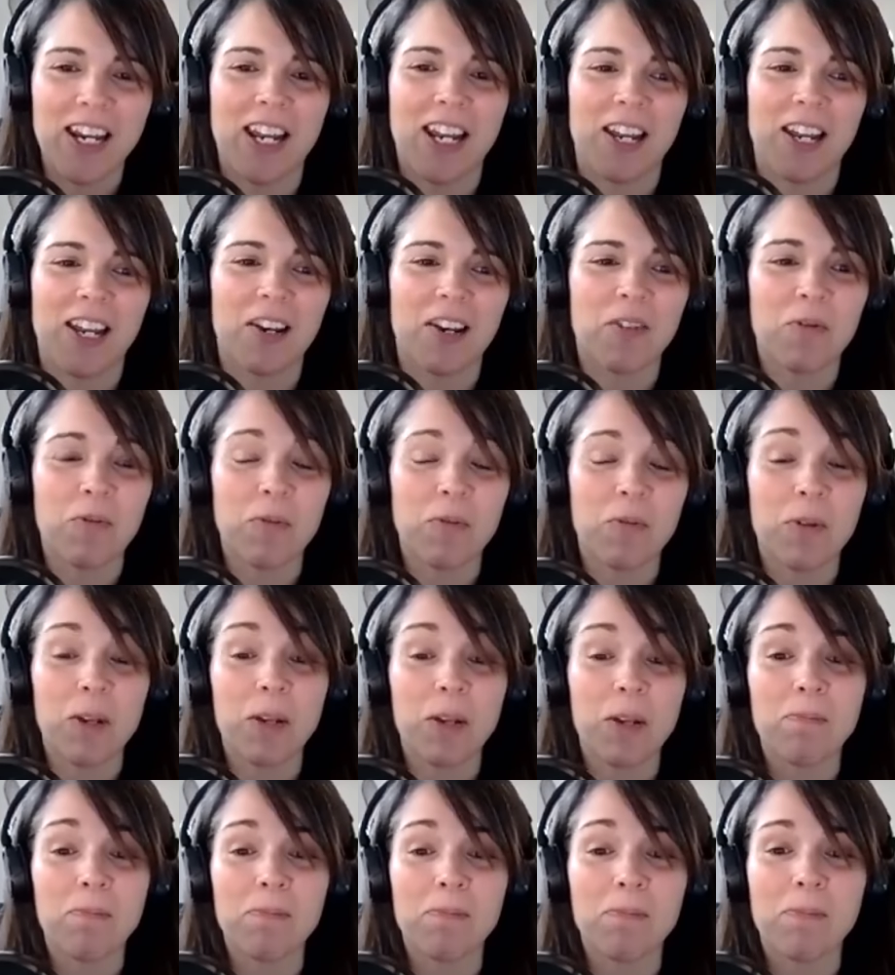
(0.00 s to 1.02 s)
And we
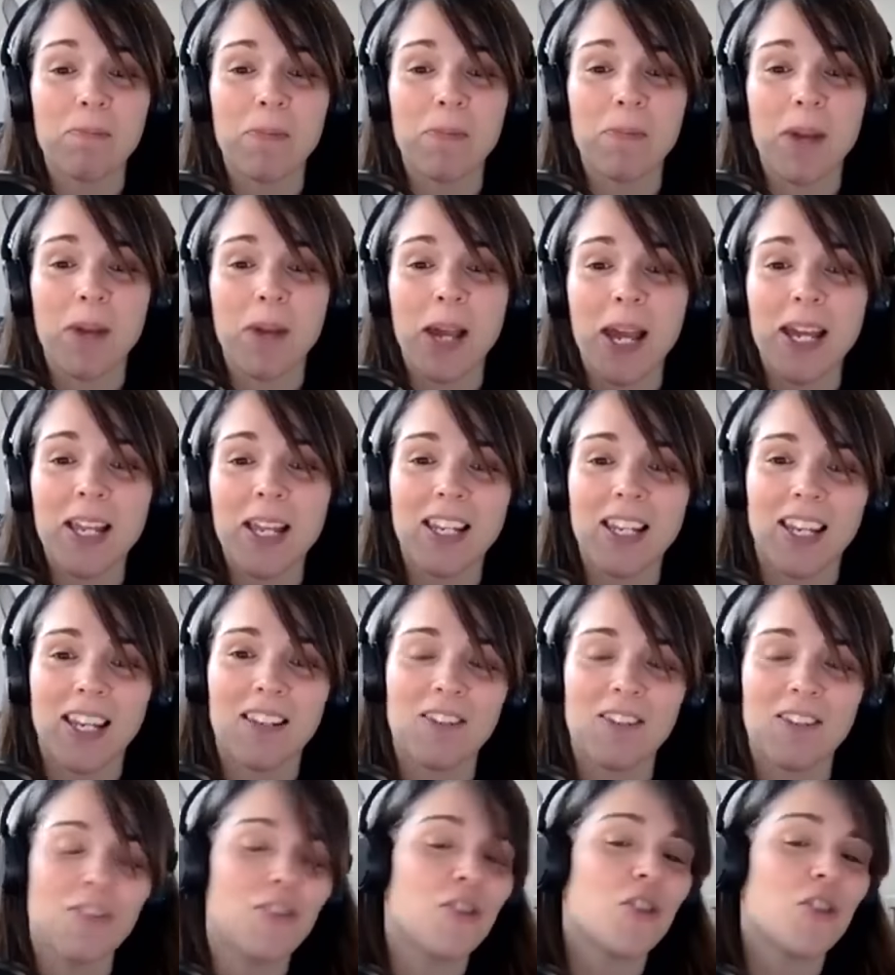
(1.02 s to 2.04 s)
met in
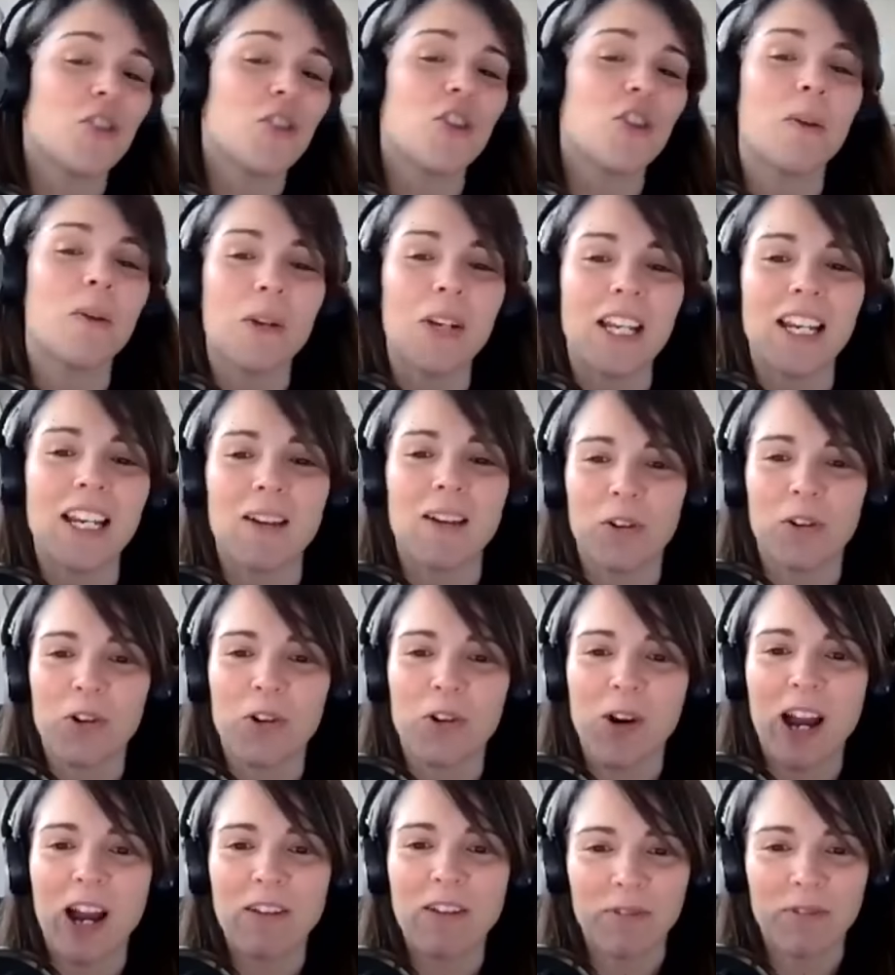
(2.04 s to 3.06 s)
Germany at Marfor
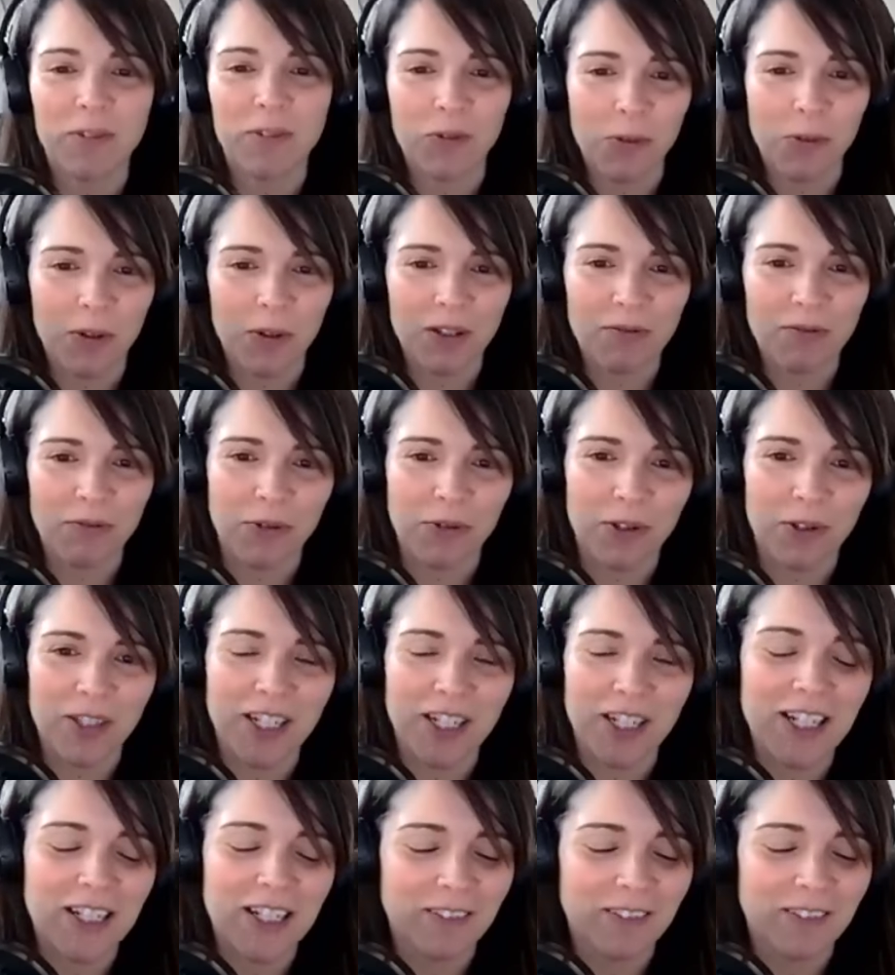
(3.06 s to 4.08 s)
Uraf in
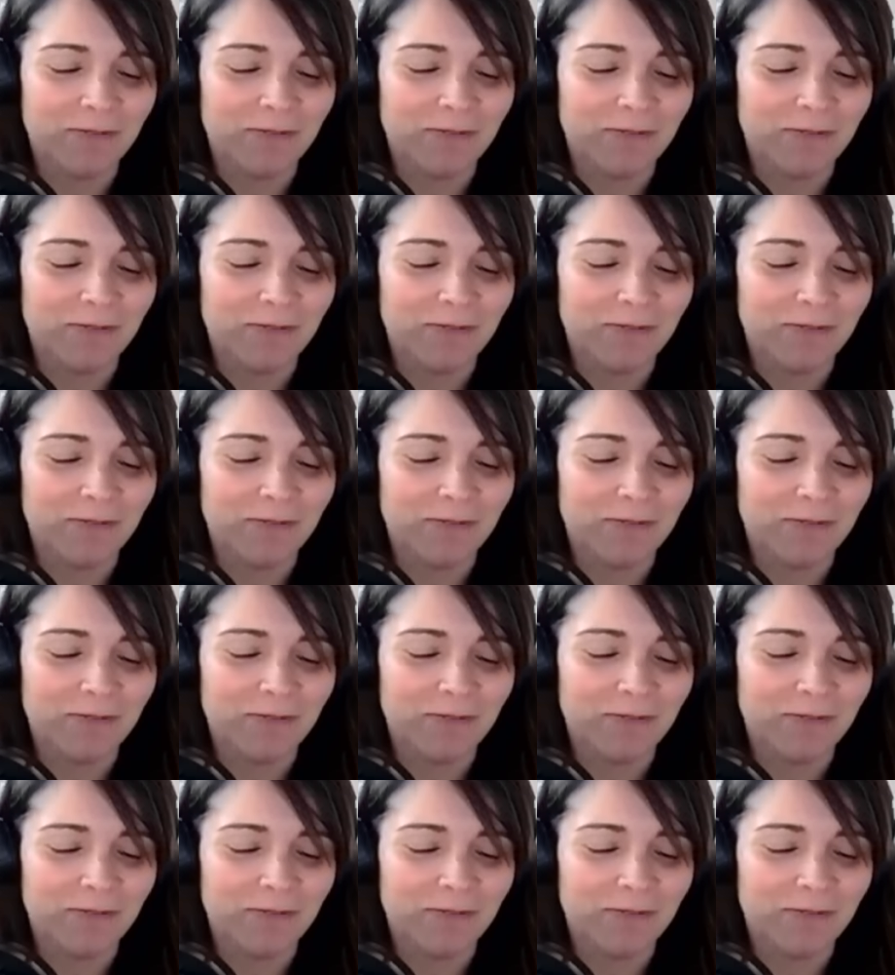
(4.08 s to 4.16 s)
2014.